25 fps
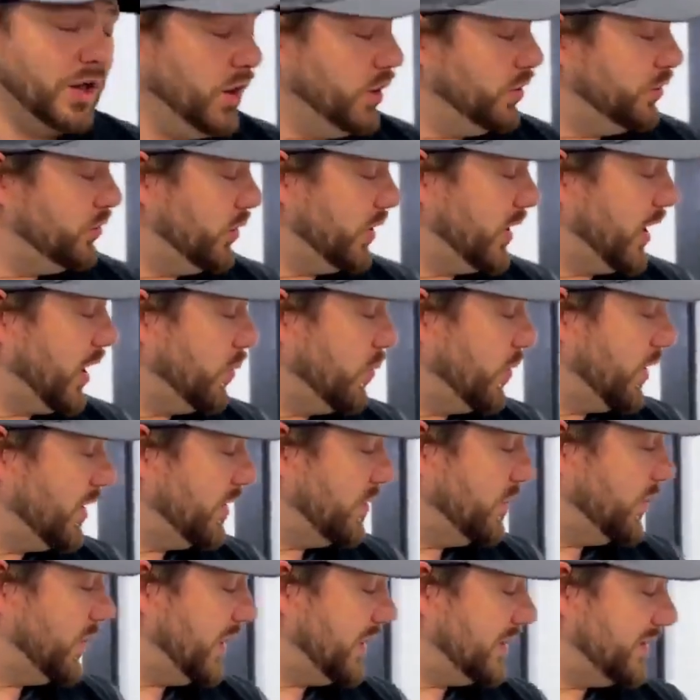So again, one of the
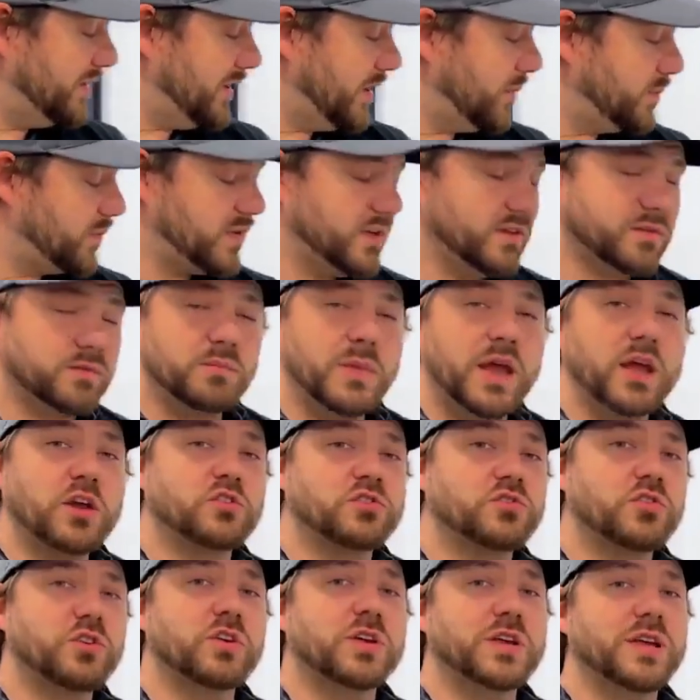big tips is make
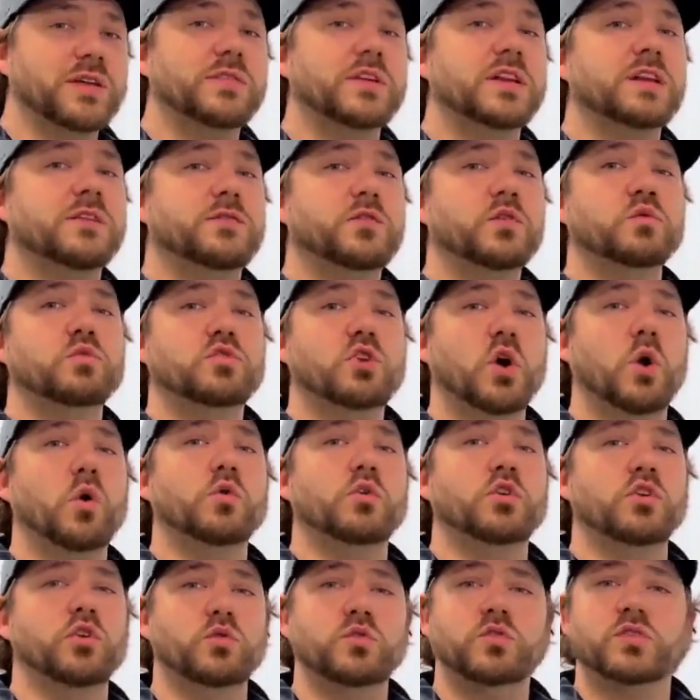sure, even if you don't
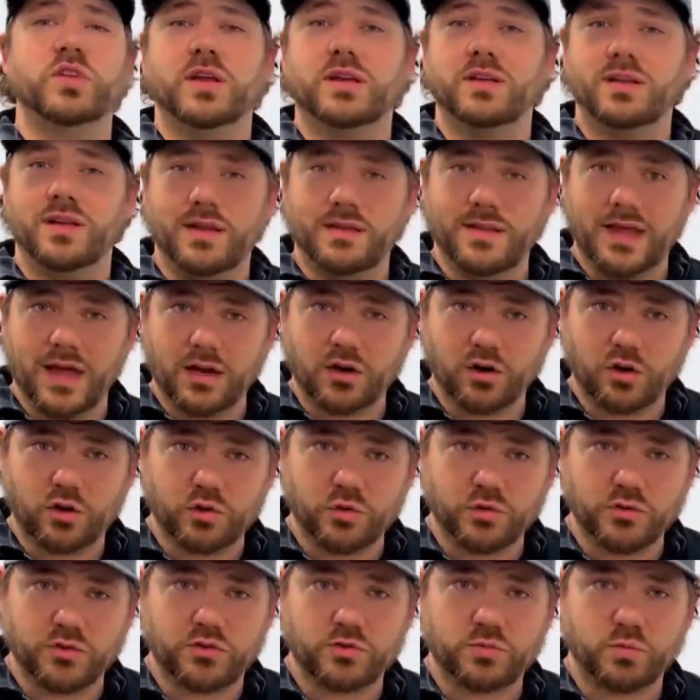use it, and that
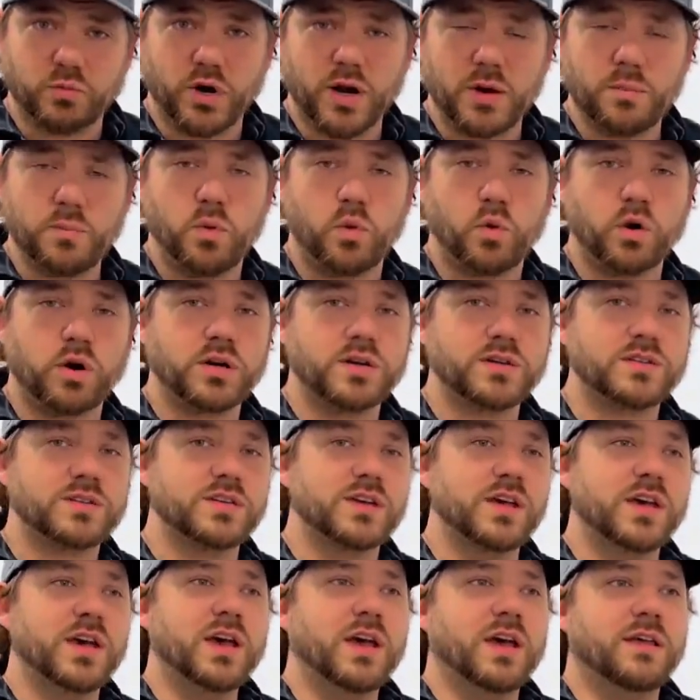includes spray ports,
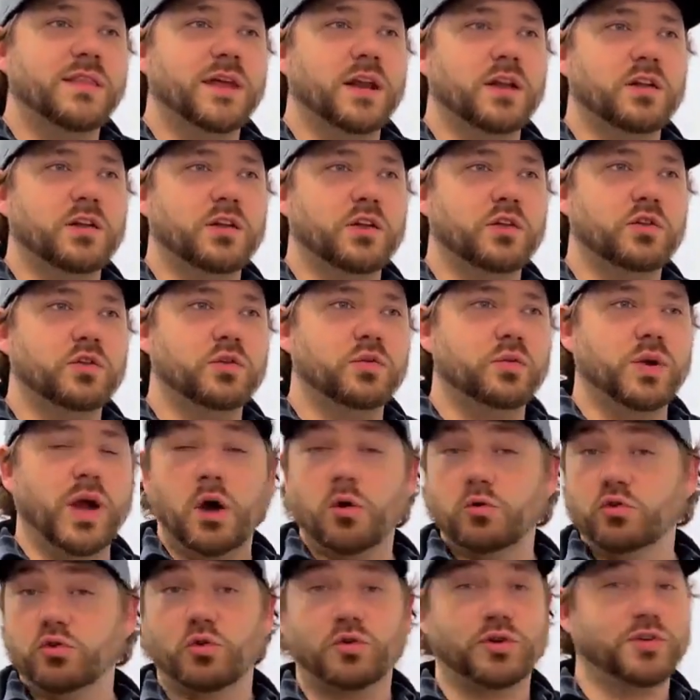that'll include
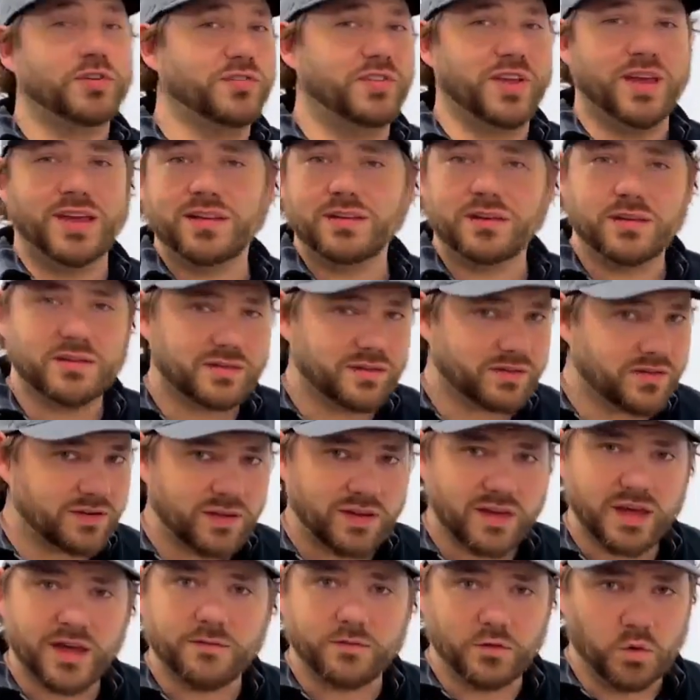outdoor sinks,
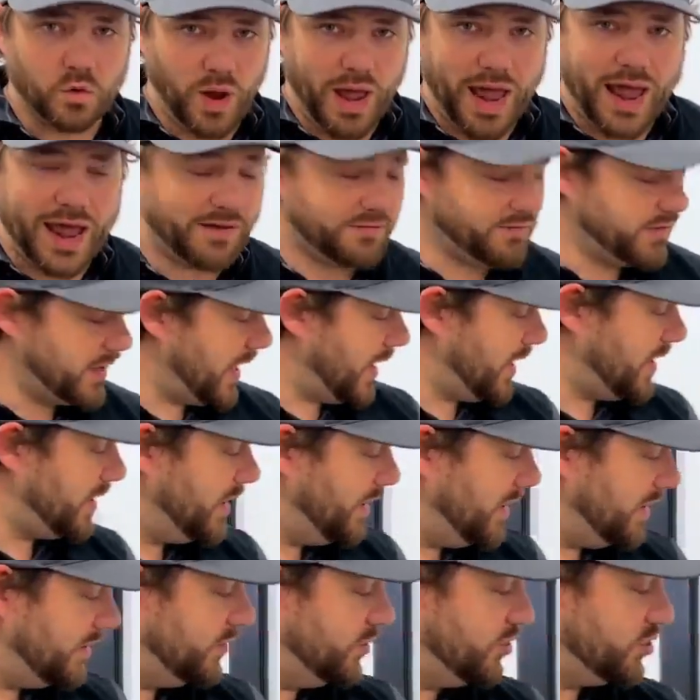if you have that, the